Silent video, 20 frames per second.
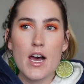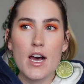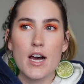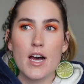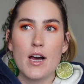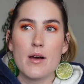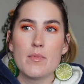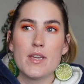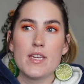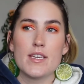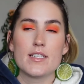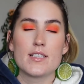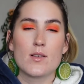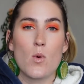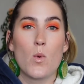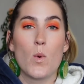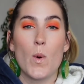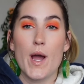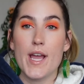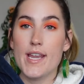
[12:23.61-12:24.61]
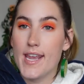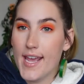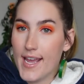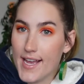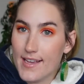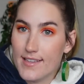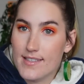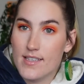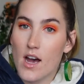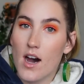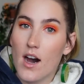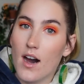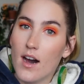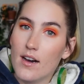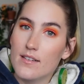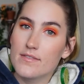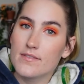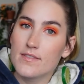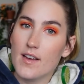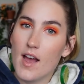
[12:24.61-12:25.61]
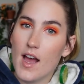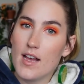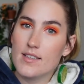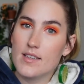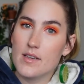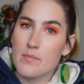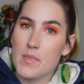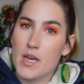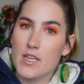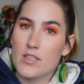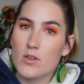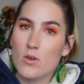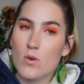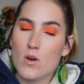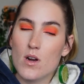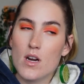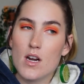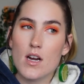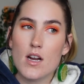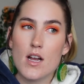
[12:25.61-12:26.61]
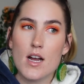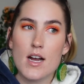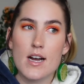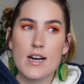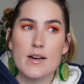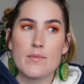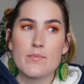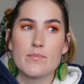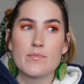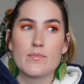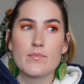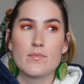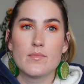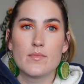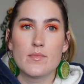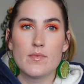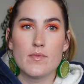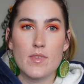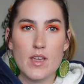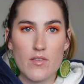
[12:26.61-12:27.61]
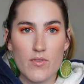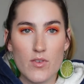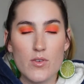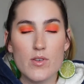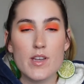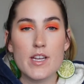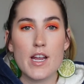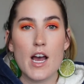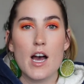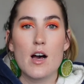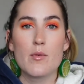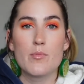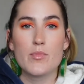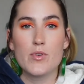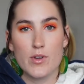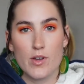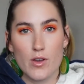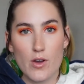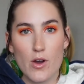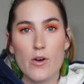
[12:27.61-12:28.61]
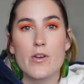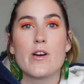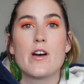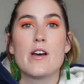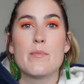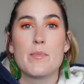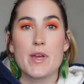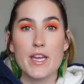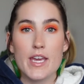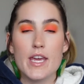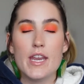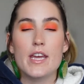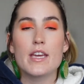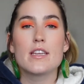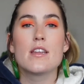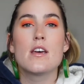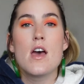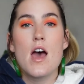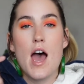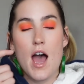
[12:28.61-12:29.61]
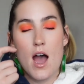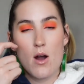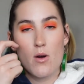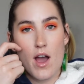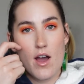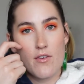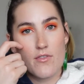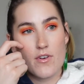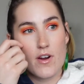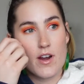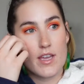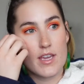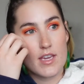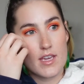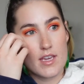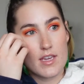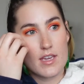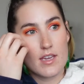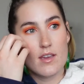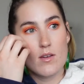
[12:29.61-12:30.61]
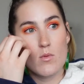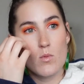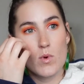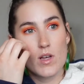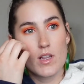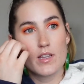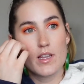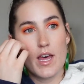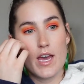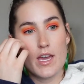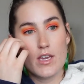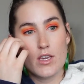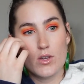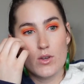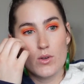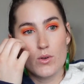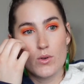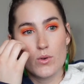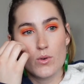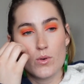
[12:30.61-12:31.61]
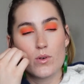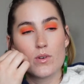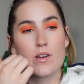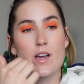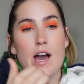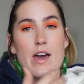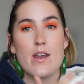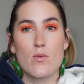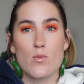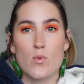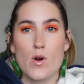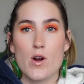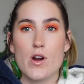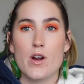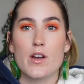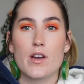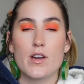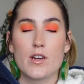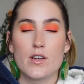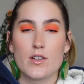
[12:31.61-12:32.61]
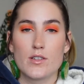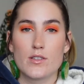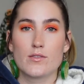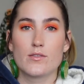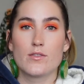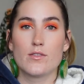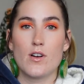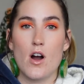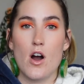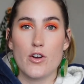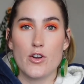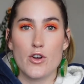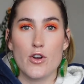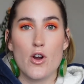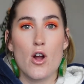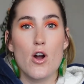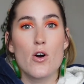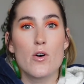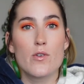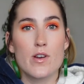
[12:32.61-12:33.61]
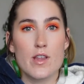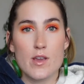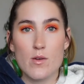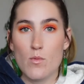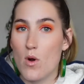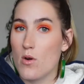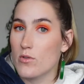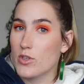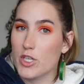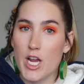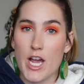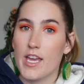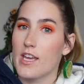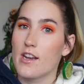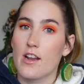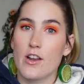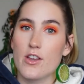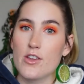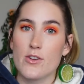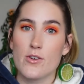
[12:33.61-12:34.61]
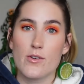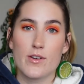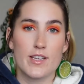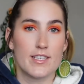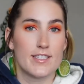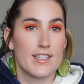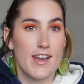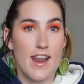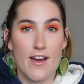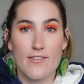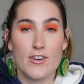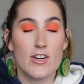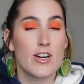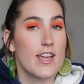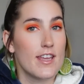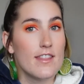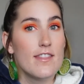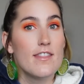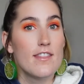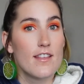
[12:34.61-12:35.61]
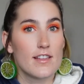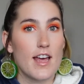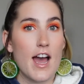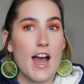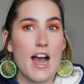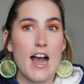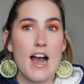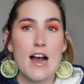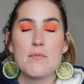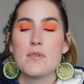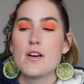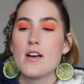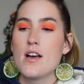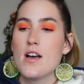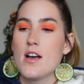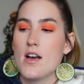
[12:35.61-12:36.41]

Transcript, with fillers: Um, he is quite hands off as a mentor. Um, if you need help, you can go to him and get it. However, he will let you kind of work on your own. He won't check in on you. He's never in the lab.